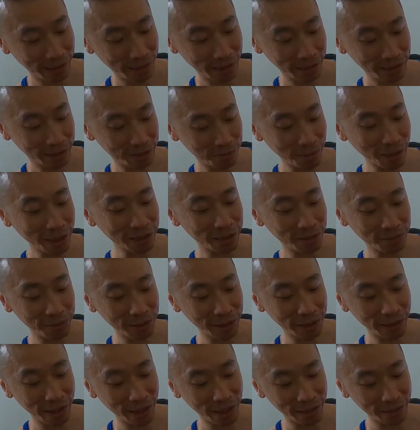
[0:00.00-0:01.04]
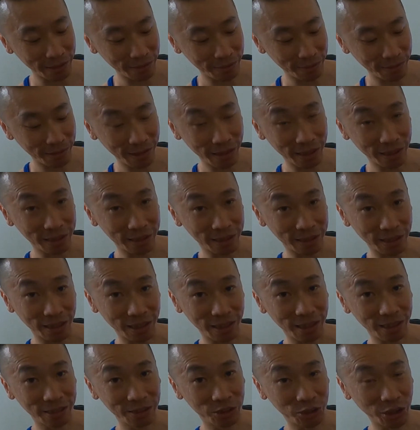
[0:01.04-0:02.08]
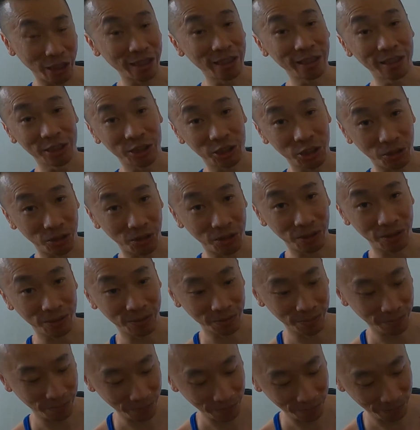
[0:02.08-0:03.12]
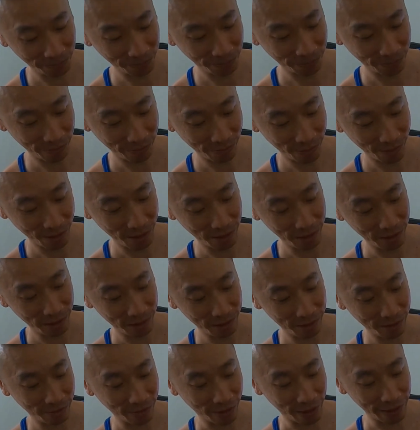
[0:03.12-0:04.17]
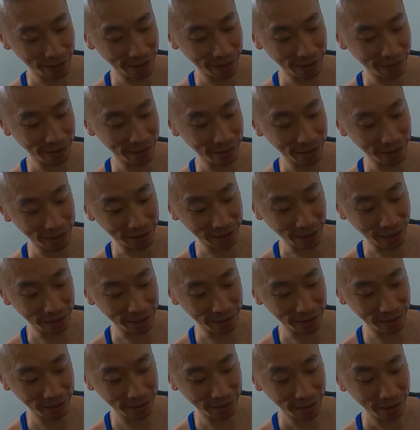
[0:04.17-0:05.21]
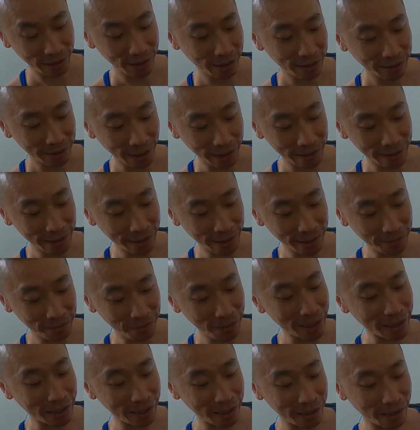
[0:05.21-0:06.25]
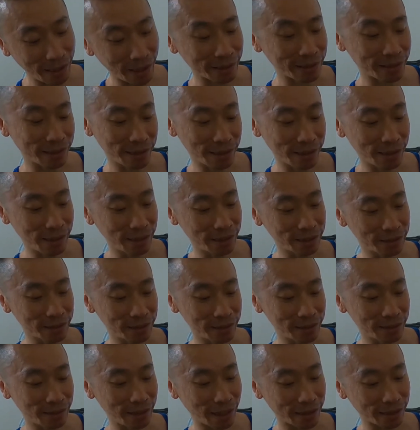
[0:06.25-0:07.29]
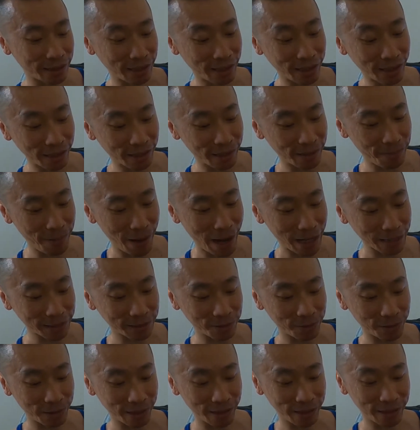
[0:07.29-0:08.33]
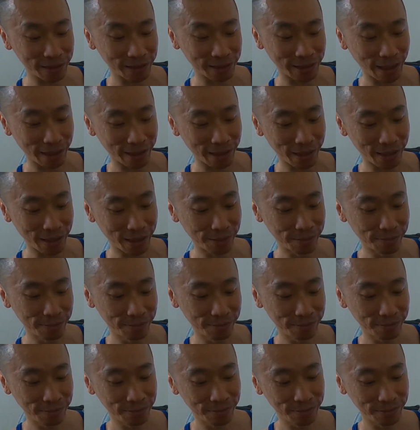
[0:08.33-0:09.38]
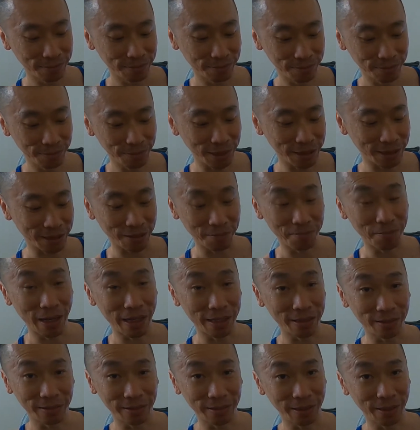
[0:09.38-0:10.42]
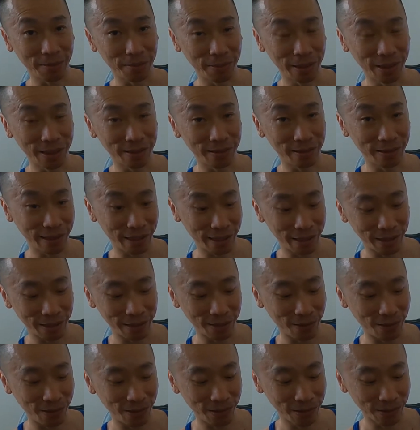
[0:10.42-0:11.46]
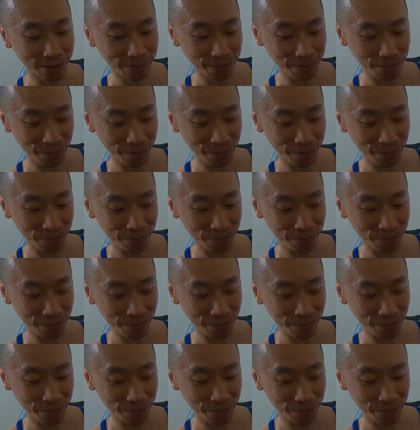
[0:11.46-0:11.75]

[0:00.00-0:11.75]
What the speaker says: it's meant to be there. It's a drainage hole right here in the center. They didn't make it like the other packs where there's like a piece of metal in the middle and a hole.